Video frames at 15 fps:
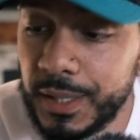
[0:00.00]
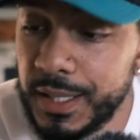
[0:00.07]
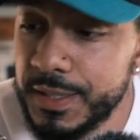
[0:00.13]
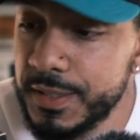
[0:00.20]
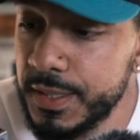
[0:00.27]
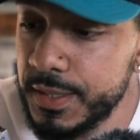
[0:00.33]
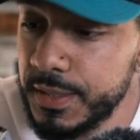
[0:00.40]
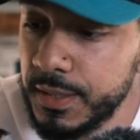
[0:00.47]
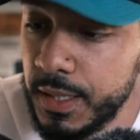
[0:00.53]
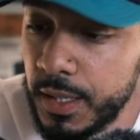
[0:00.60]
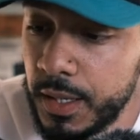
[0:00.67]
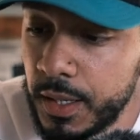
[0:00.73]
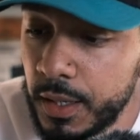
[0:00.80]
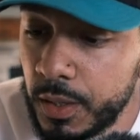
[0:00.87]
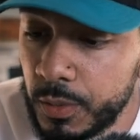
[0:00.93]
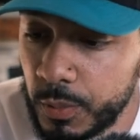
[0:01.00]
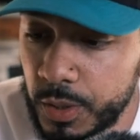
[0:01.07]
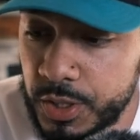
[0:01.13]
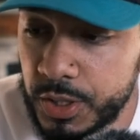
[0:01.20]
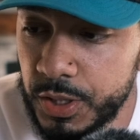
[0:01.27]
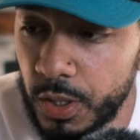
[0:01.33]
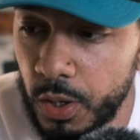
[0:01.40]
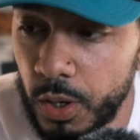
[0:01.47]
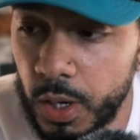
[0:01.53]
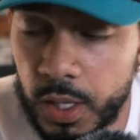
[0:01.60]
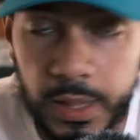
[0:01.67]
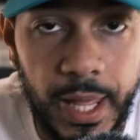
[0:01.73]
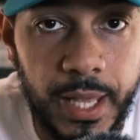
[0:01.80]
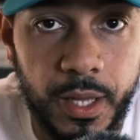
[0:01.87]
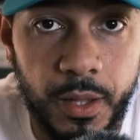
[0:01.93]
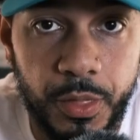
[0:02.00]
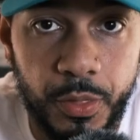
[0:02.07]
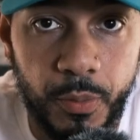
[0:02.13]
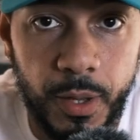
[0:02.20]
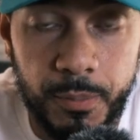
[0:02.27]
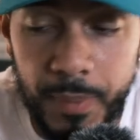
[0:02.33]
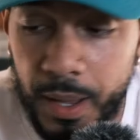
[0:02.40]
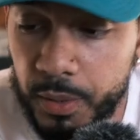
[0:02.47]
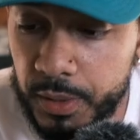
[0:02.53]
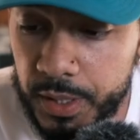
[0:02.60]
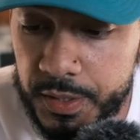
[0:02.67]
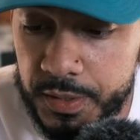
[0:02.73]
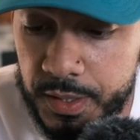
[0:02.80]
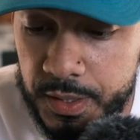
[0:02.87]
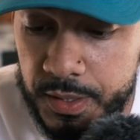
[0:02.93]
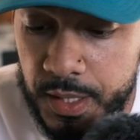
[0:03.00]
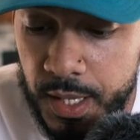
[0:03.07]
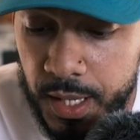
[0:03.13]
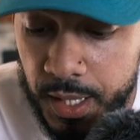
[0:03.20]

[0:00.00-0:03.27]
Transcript: lenses, which are Leica thread mount lenses.